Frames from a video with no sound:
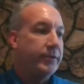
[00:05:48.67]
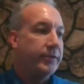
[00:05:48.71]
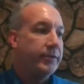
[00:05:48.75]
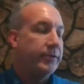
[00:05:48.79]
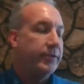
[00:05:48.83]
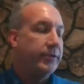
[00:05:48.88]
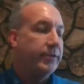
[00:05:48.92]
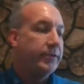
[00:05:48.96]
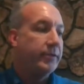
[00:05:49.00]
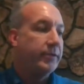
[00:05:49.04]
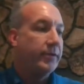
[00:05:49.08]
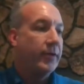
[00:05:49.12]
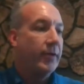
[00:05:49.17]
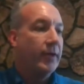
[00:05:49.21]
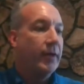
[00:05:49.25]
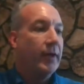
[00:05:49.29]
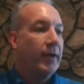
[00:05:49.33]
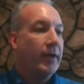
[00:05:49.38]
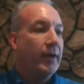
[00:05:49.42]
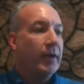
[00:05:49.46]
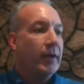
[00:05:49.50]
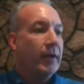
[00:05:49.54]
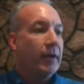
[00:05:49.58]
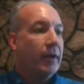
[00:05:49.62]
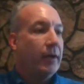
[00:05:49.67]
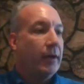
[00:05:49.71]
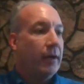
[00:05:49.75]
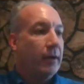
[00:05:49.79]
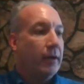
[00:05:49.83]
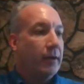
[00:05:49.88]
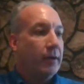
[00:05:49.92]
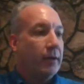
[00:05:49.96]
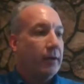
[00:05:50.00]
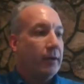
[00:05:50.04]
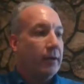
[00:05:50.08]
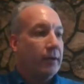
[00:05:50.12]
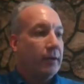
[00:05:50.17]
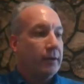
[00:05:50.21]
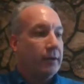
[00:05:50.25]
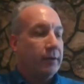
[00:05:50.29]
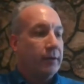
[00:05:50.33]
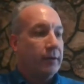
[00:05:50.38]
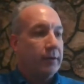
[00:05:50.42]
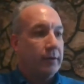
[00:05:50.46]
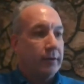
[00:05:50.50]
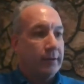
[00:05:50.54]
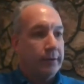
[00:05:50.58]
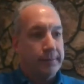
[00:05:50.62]
Uh, um,
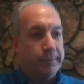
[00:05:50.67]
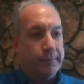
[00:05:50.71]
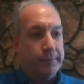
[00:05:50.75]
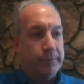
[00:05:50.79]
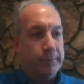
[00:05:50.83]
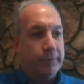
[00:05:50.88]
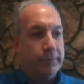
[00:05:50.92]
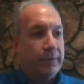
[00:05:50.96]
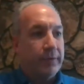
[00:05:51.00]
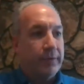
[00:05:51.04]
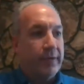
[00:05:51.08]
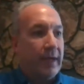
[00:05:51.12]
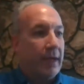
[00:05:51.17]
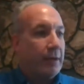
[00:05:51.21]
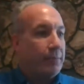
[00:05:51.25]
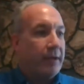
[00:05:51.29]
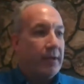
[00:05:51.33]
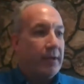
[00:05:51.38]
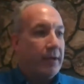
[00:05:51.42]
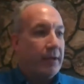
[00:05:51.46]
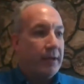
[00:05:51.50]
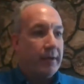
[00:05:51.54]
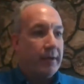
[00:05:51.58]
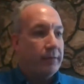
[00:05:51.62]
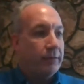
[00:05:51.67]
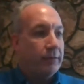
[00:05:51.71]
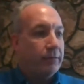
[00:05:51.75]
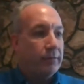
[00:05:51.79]
that being uh,